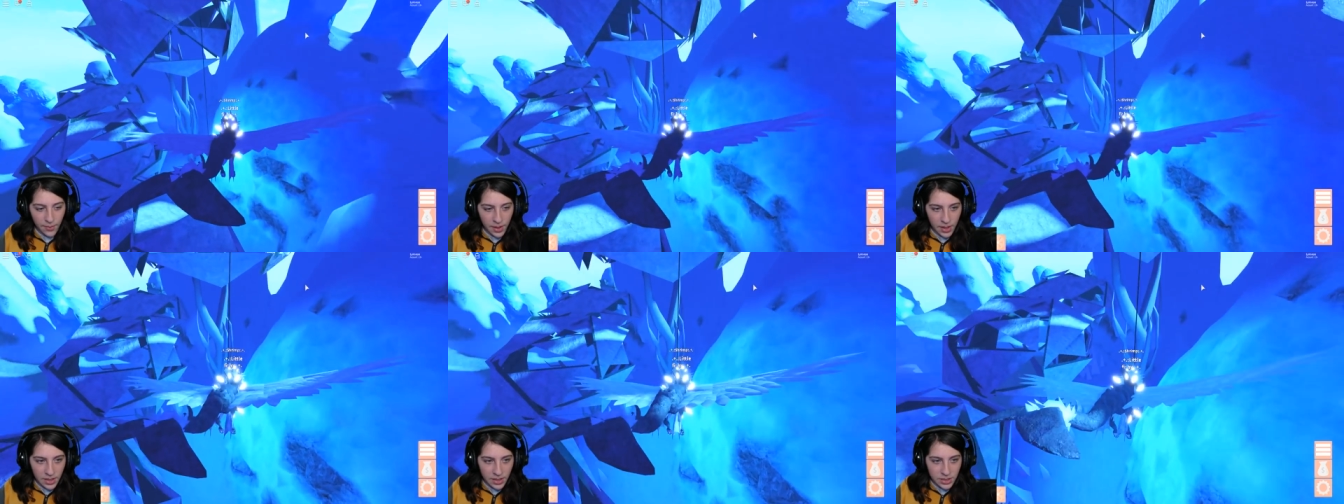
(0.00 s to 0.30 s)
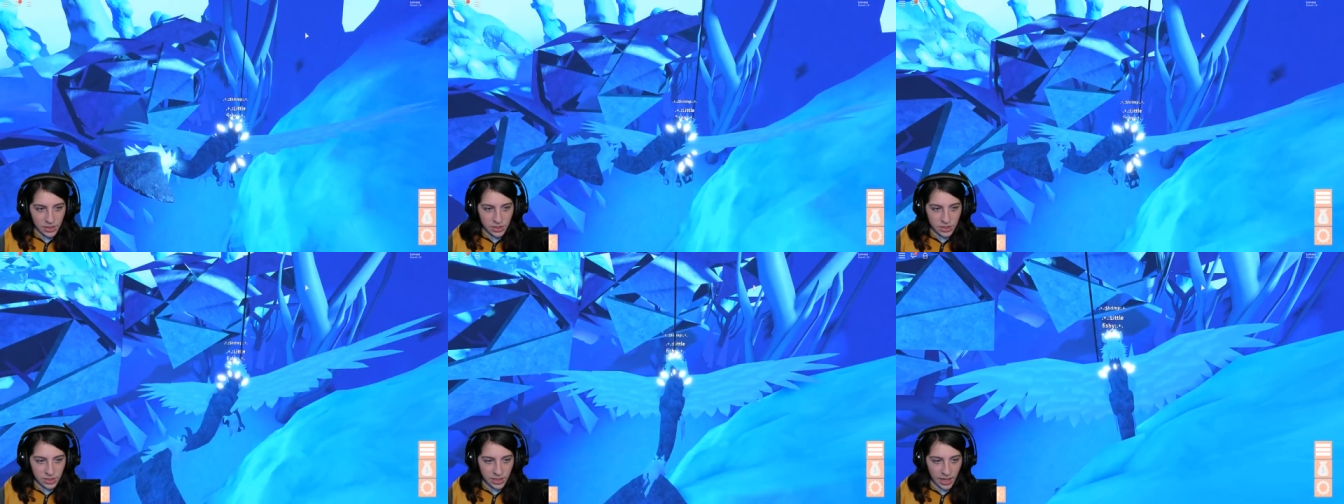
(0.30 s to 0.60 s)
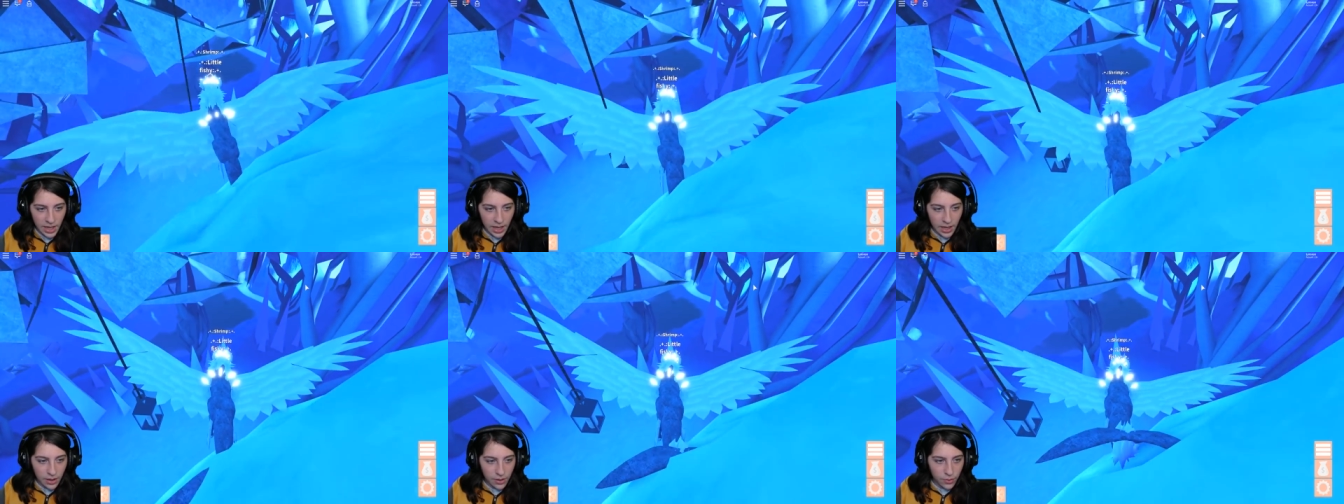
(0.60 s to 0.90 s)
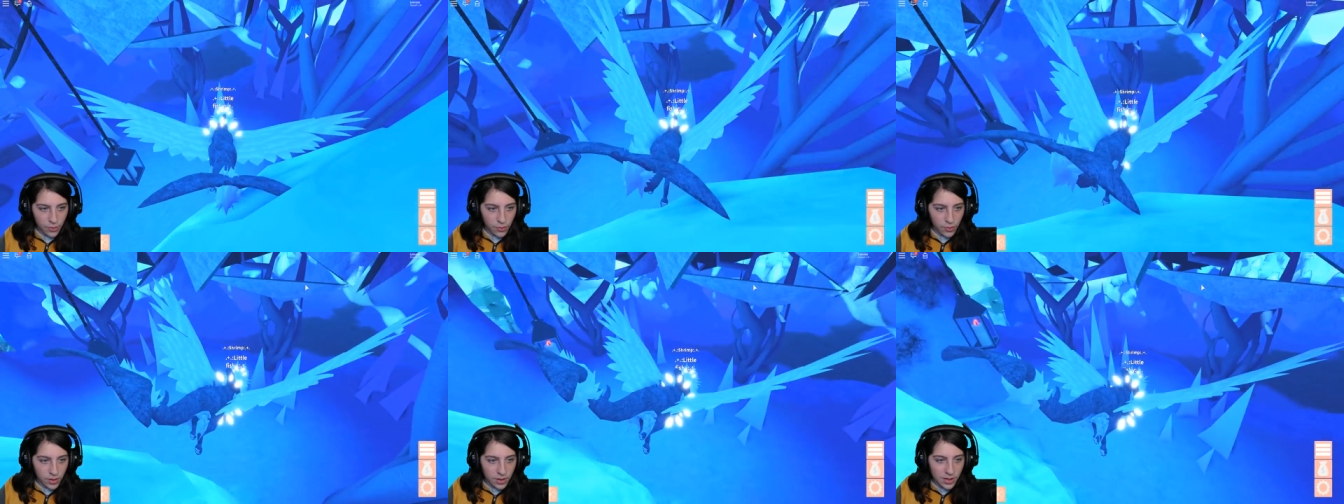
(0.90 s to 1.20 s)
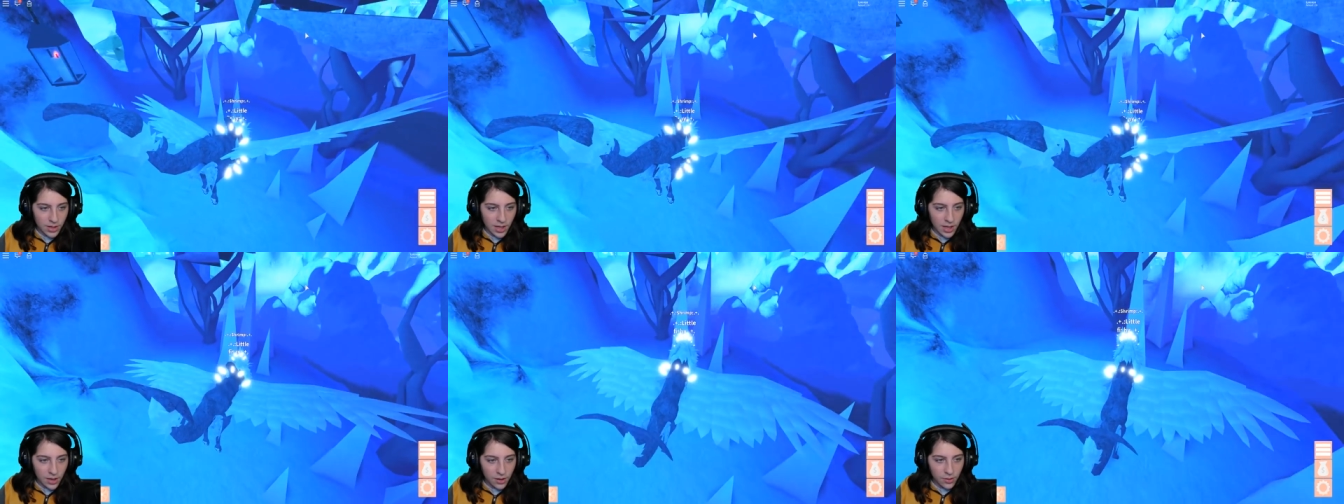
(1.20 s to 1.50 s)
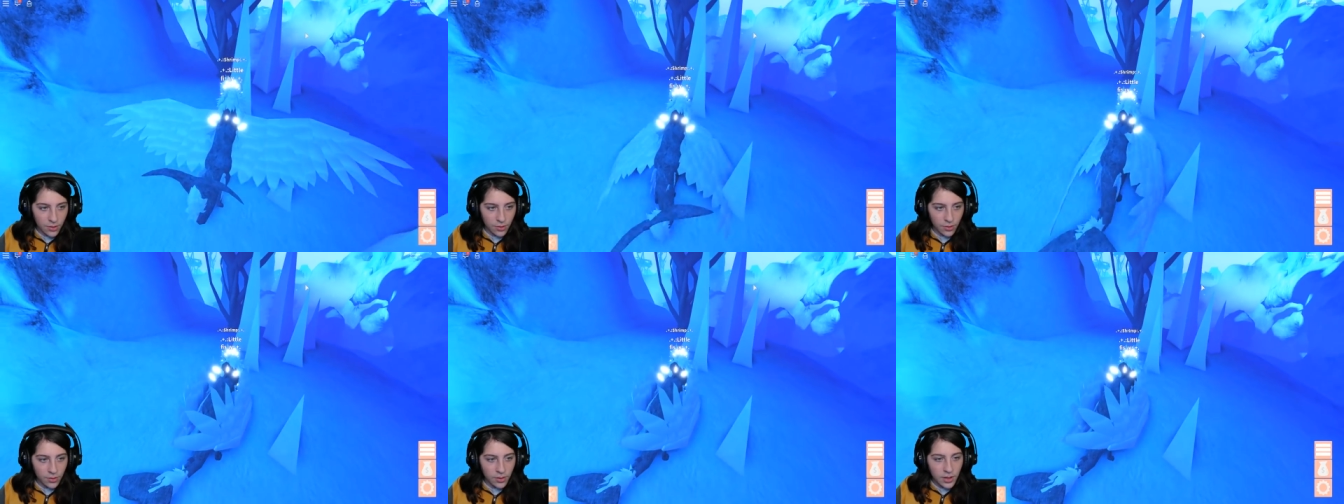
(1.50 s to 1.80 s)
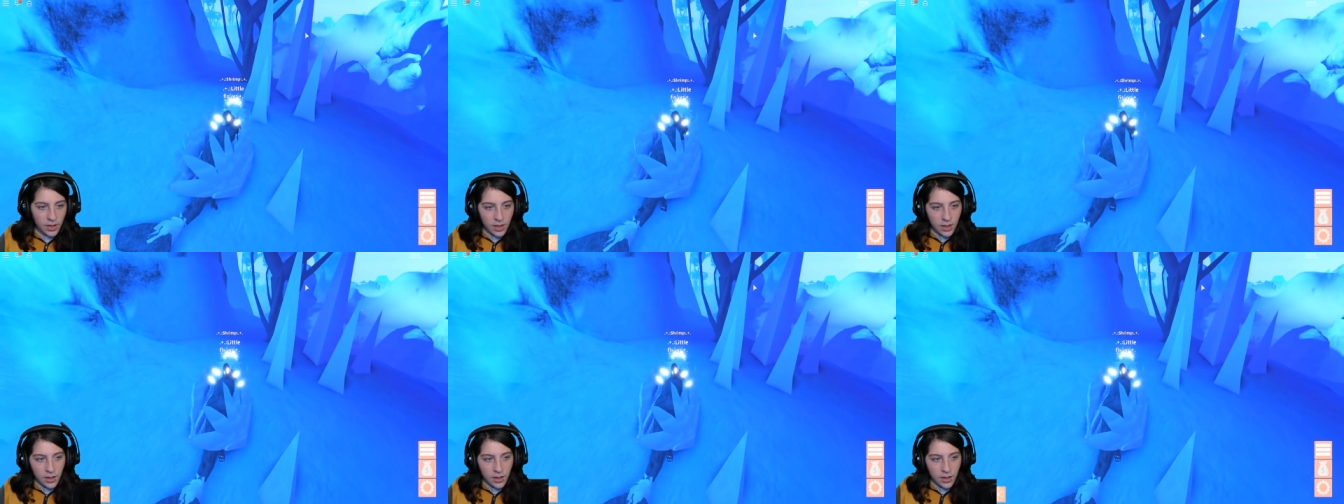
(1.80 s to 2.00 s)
in and just like, "Who are you?"